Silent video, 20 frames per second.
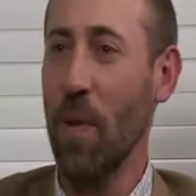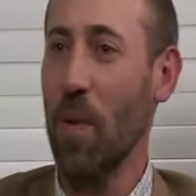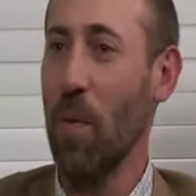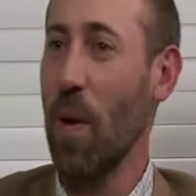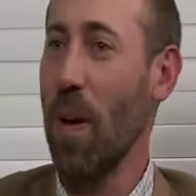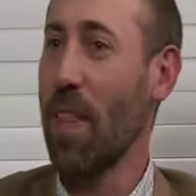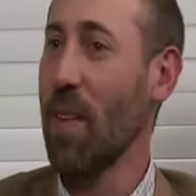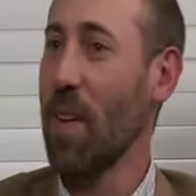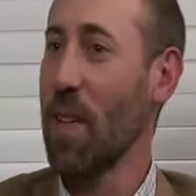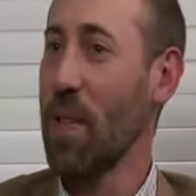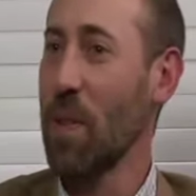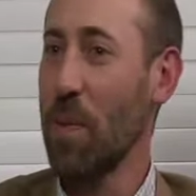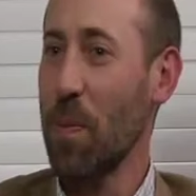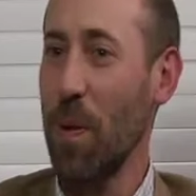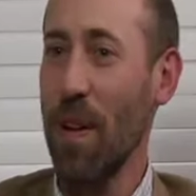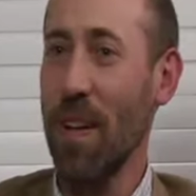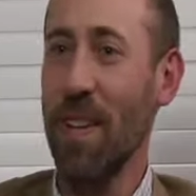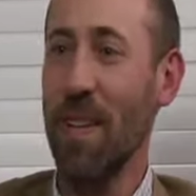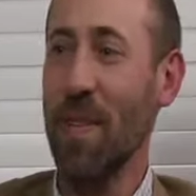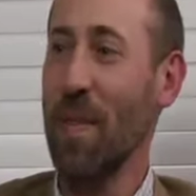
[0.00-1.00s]
Whether it's
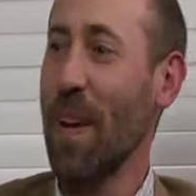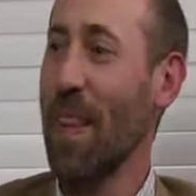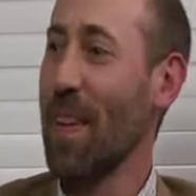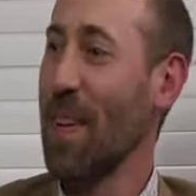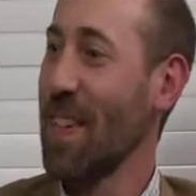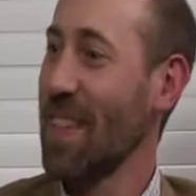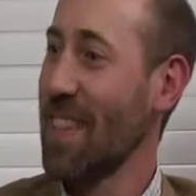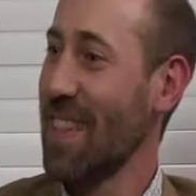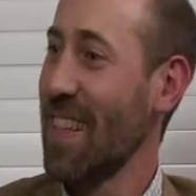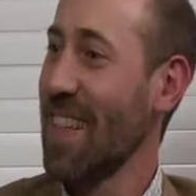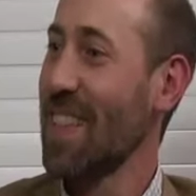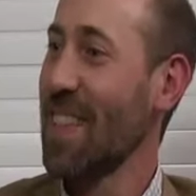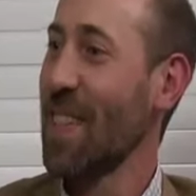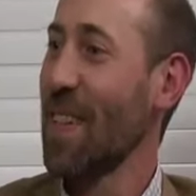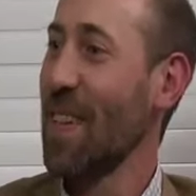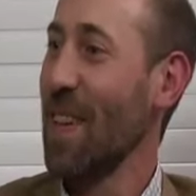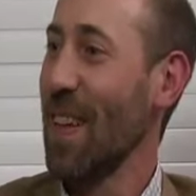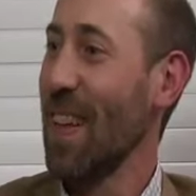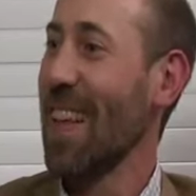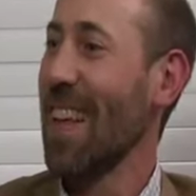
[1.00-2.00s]
print, whether it's
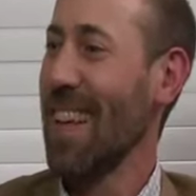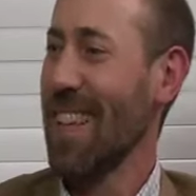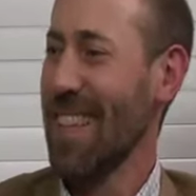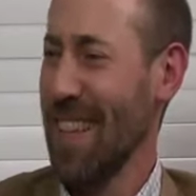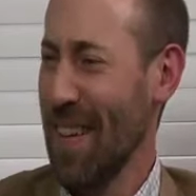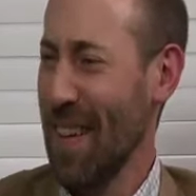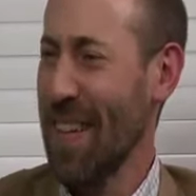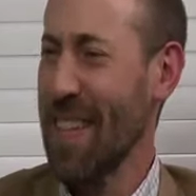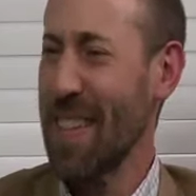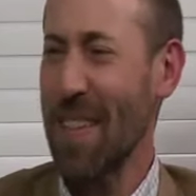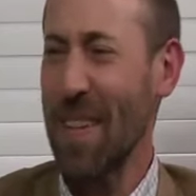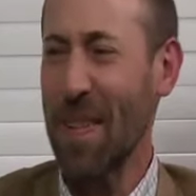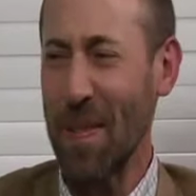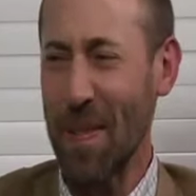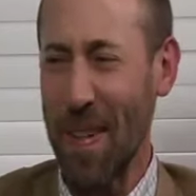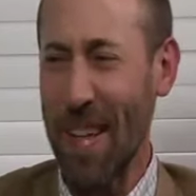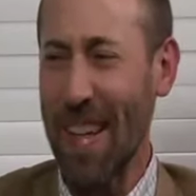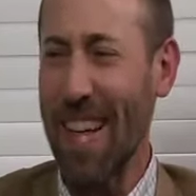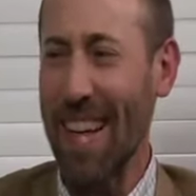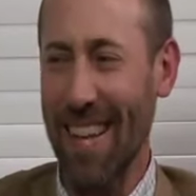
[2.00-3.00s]
digital, as long as they're
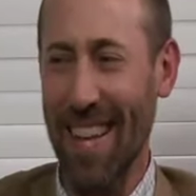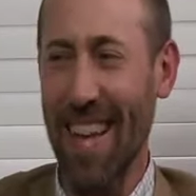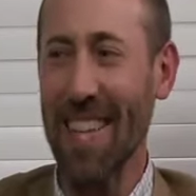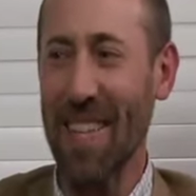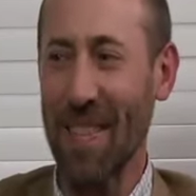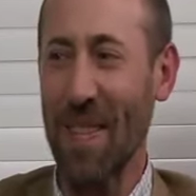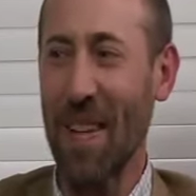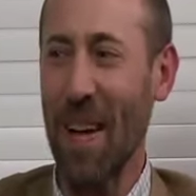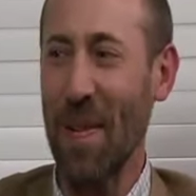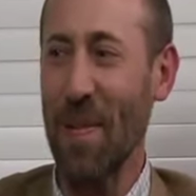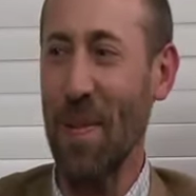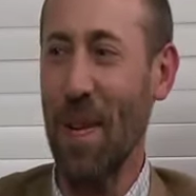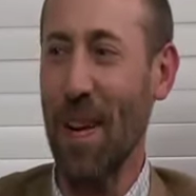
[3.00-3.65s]
reading, that's what I want.